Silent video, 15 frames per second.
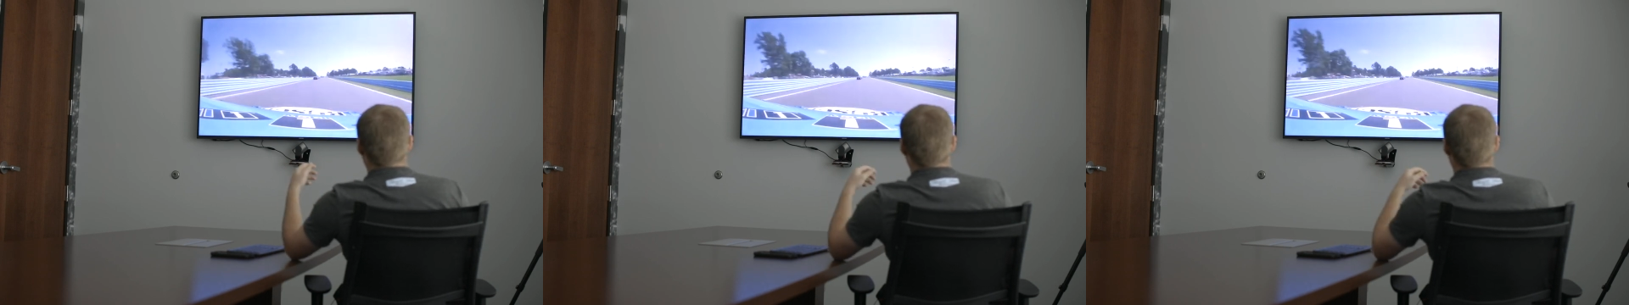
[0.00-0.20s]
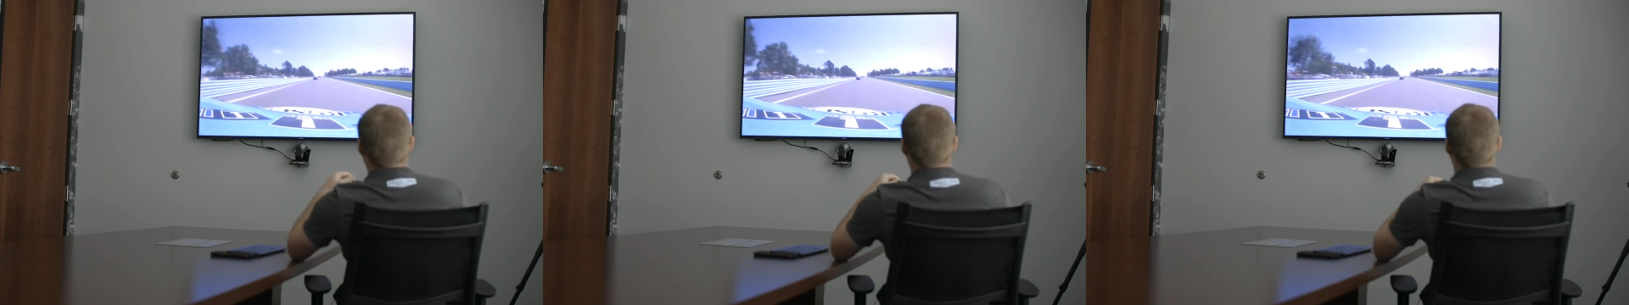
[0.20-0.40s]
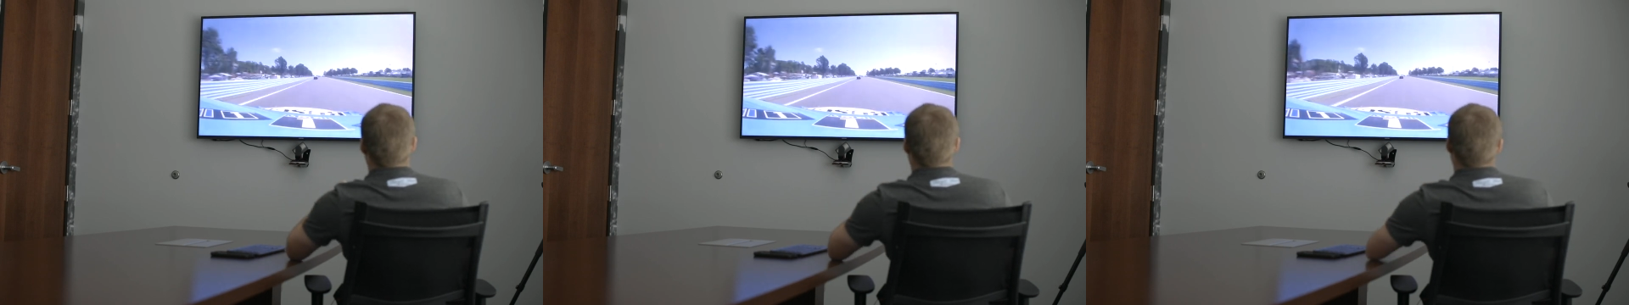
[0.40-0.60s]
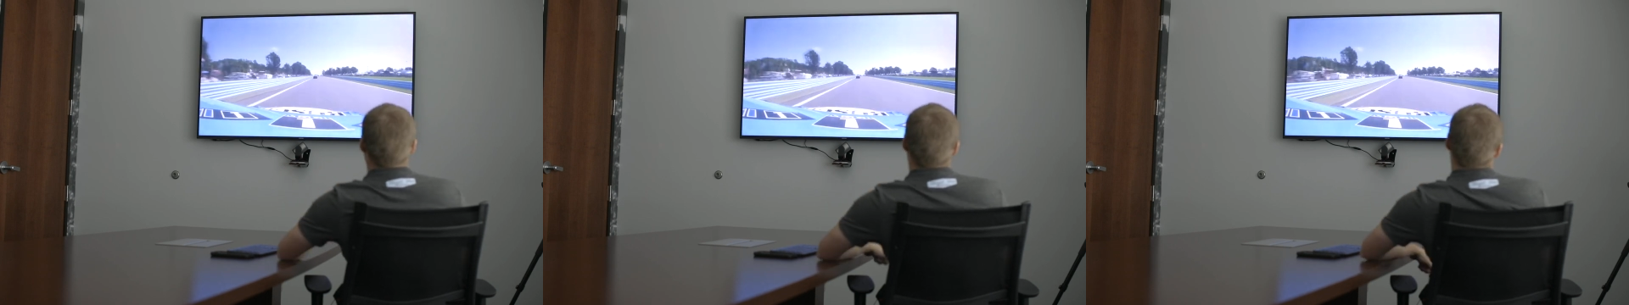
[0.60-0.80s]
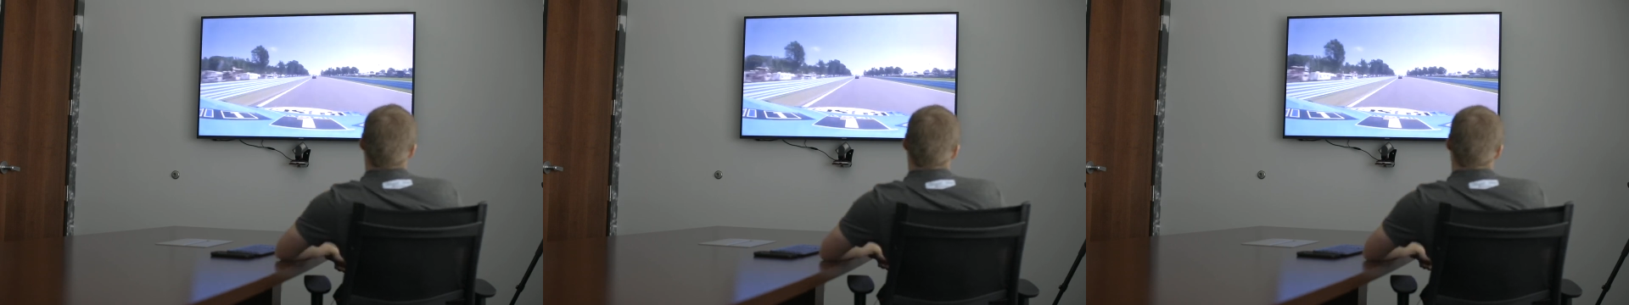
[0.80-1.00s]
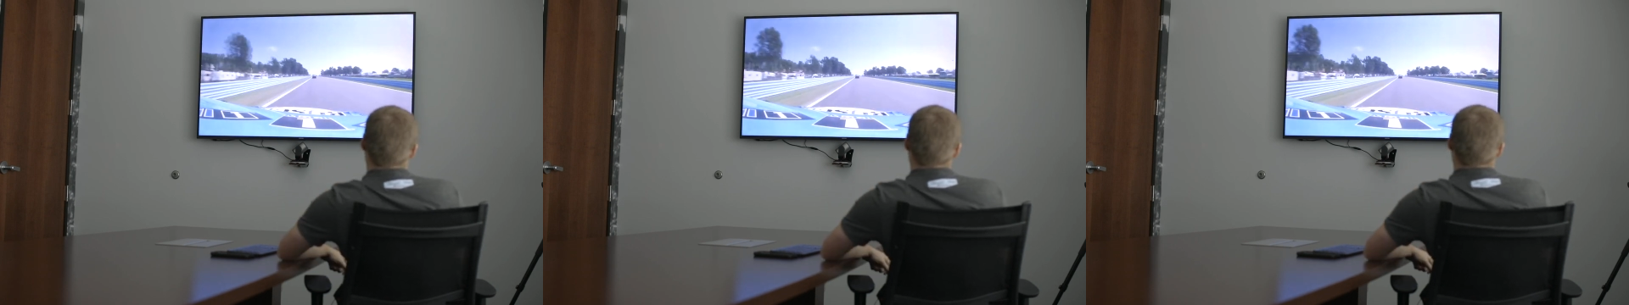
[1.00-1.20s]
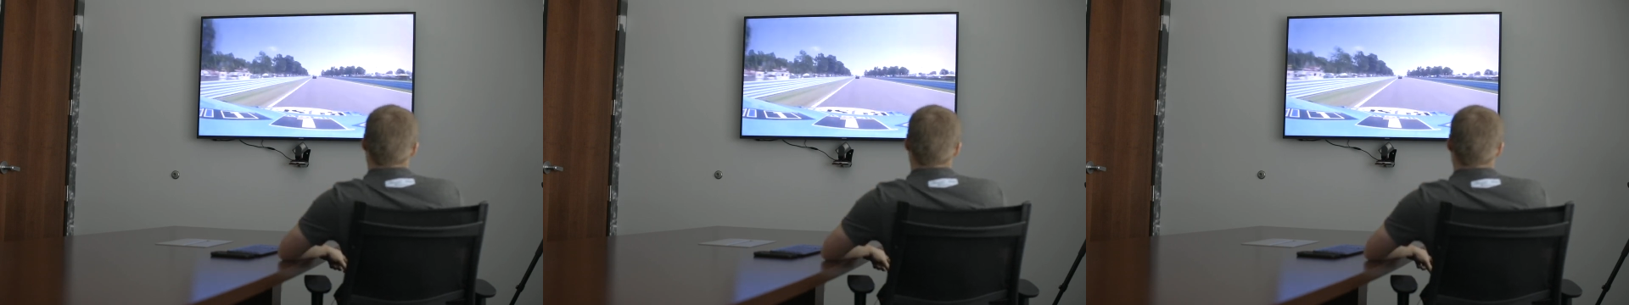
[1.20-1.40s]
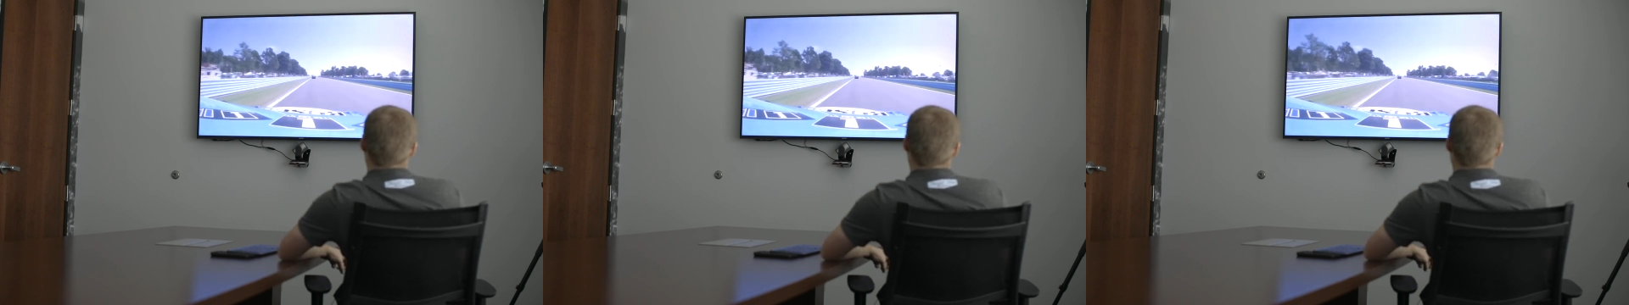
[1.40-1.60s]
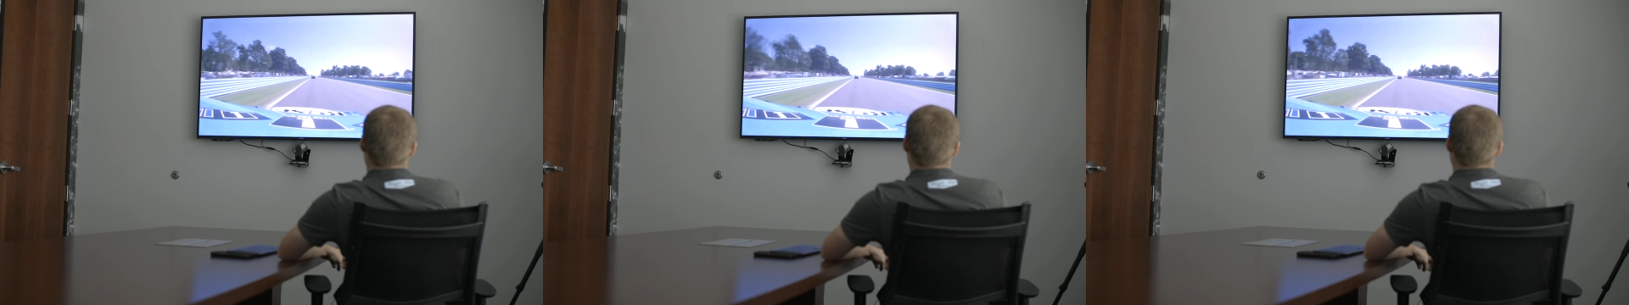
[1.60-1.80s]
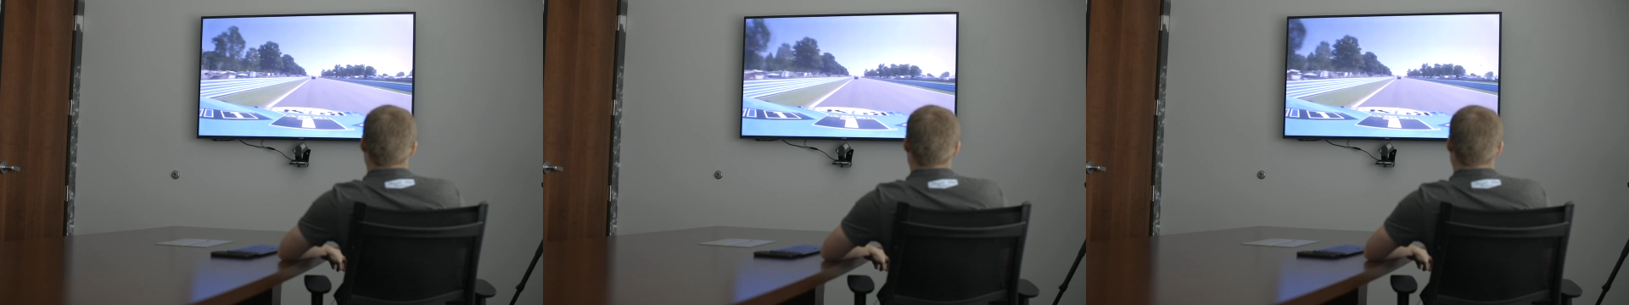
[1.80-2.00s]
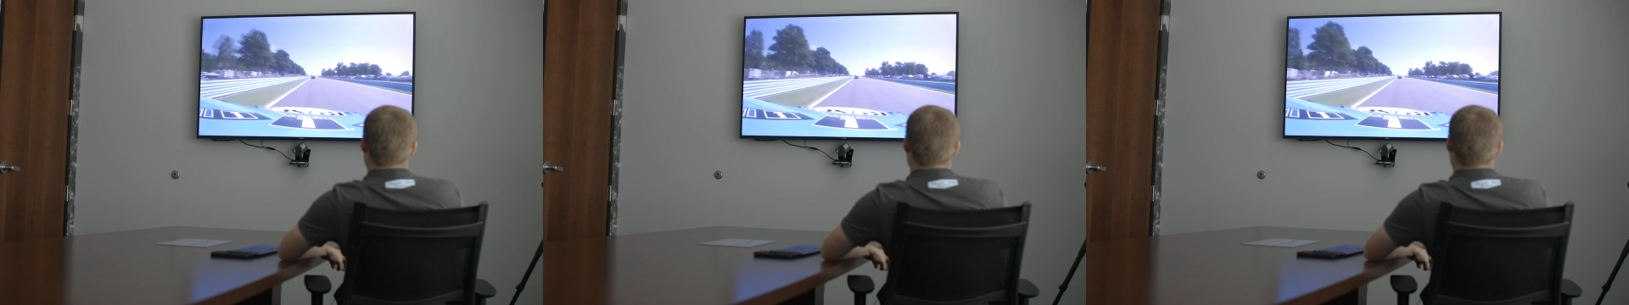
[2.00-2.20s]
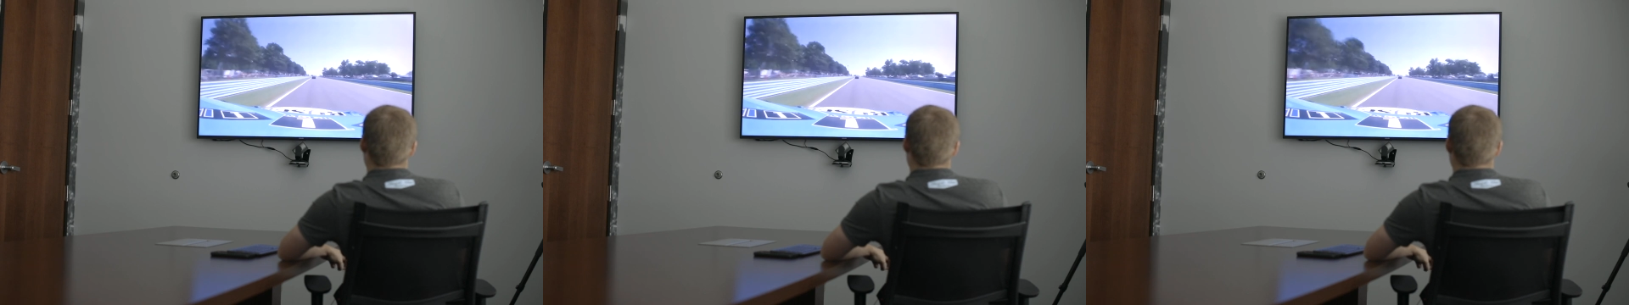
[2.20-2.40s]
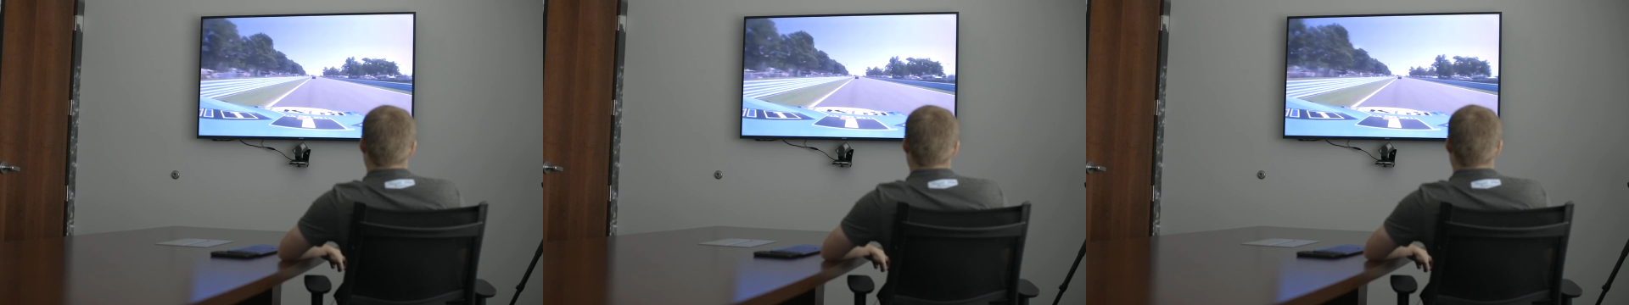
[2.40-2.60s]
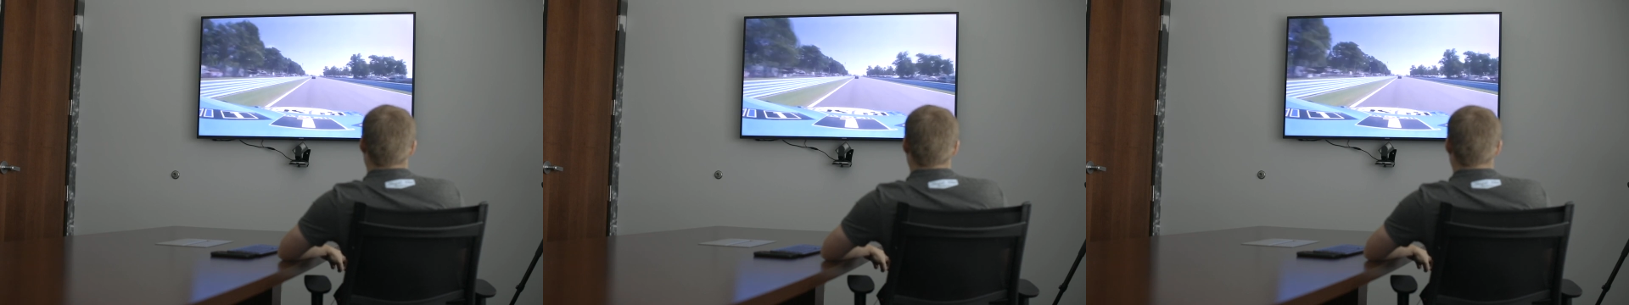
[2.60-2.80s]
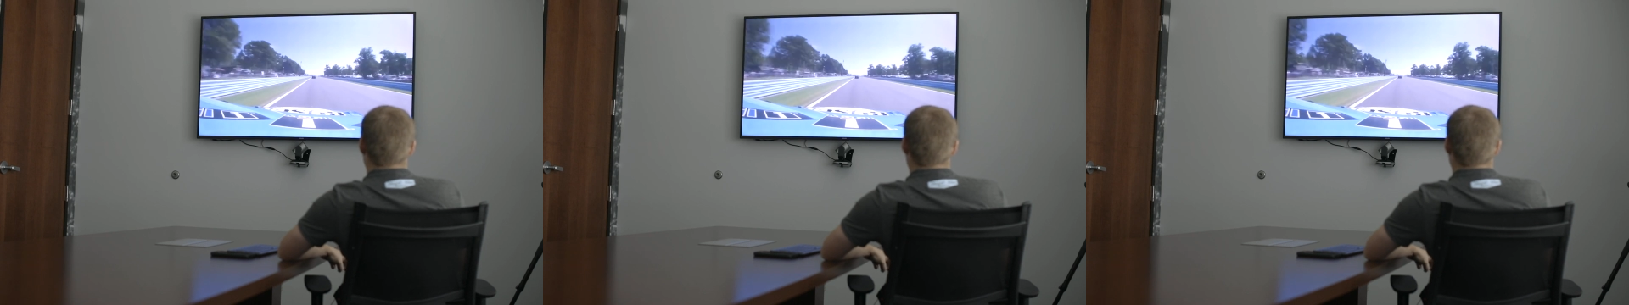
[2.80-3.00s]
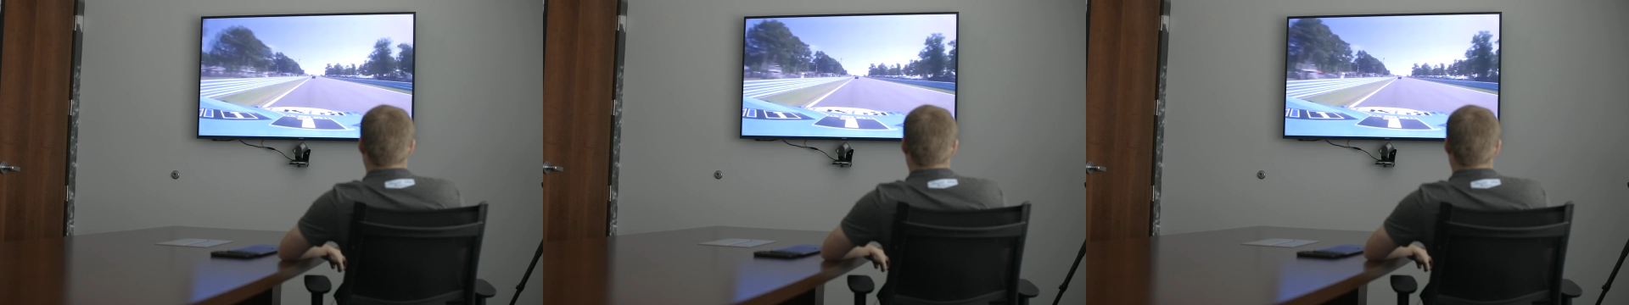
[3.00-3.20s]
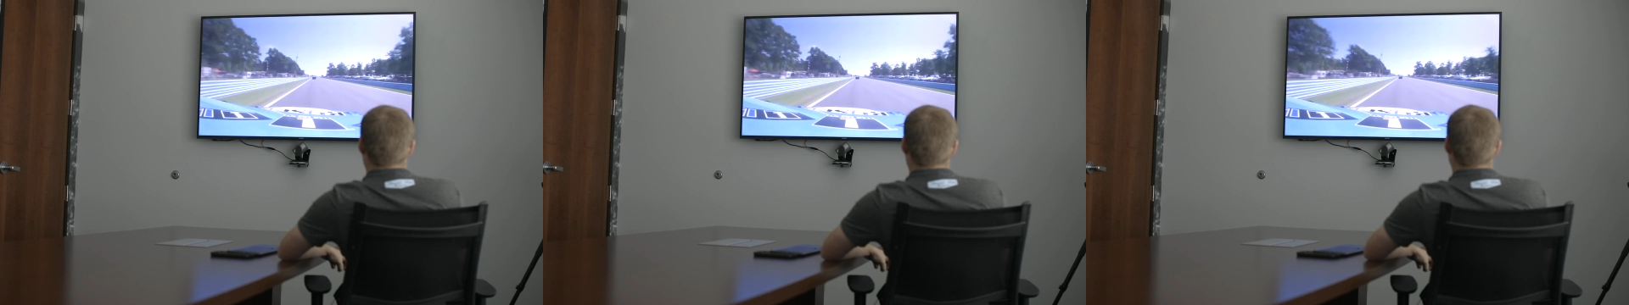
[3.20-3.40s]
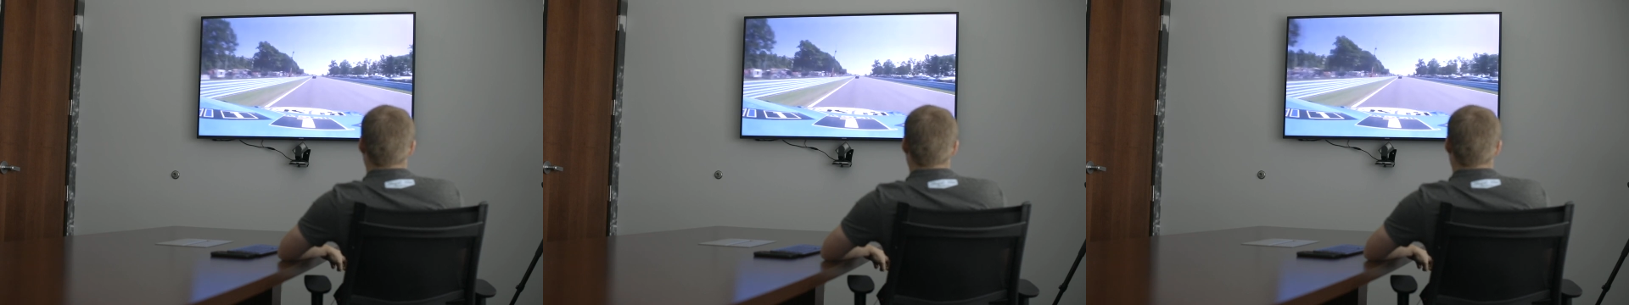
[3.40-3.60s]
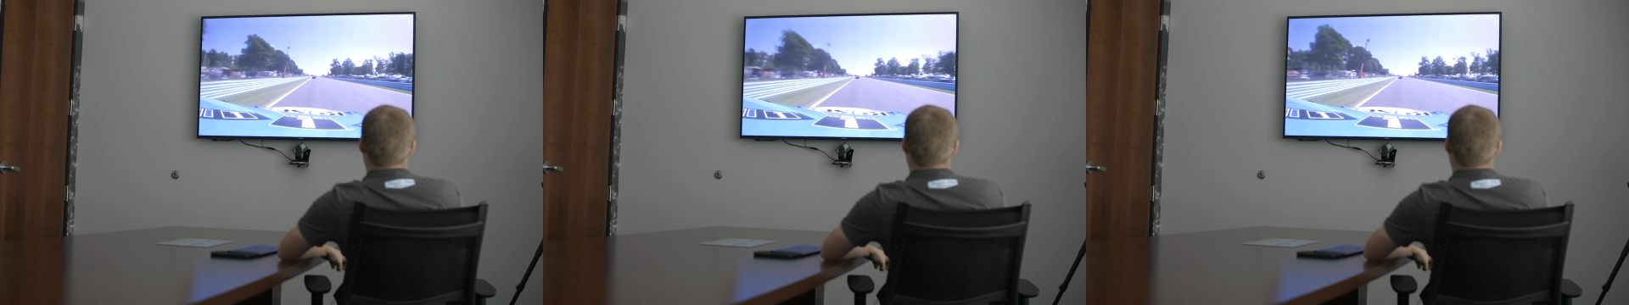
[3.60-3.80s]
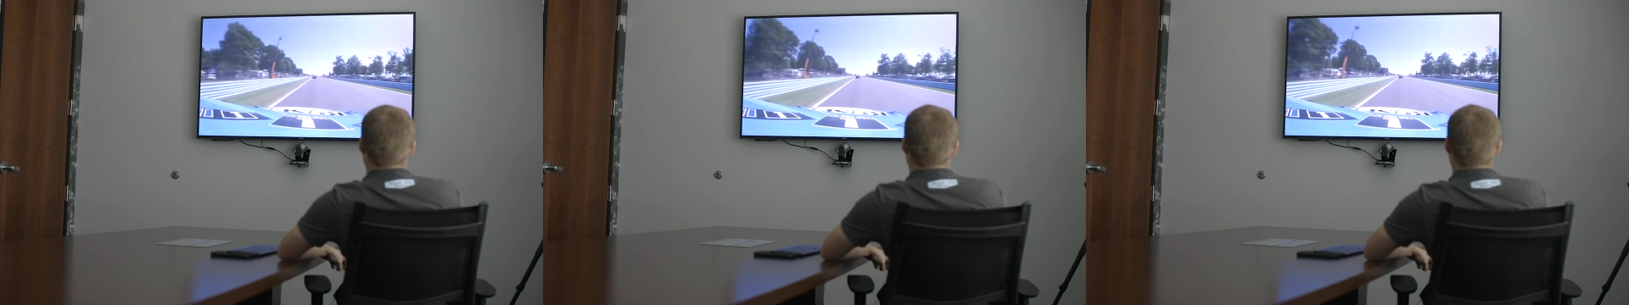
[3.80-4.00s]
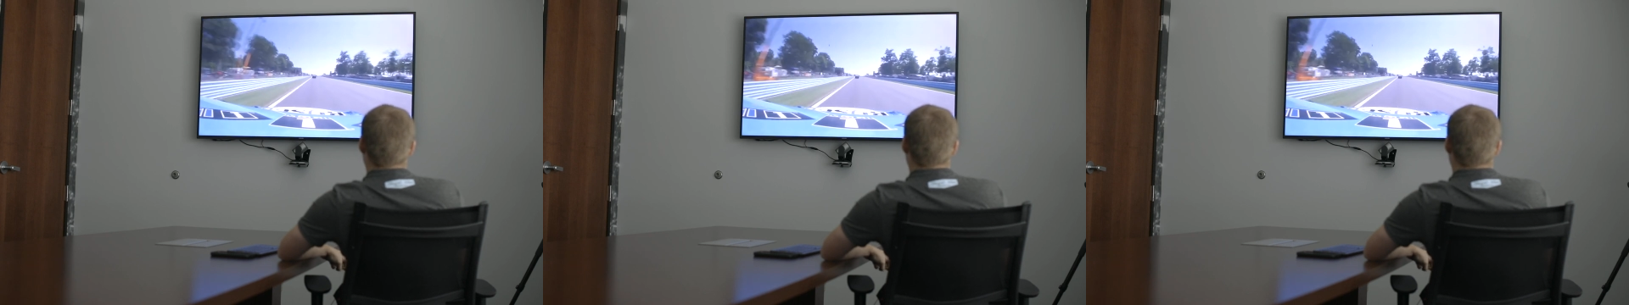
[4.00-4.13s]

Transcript: (no speaker visible)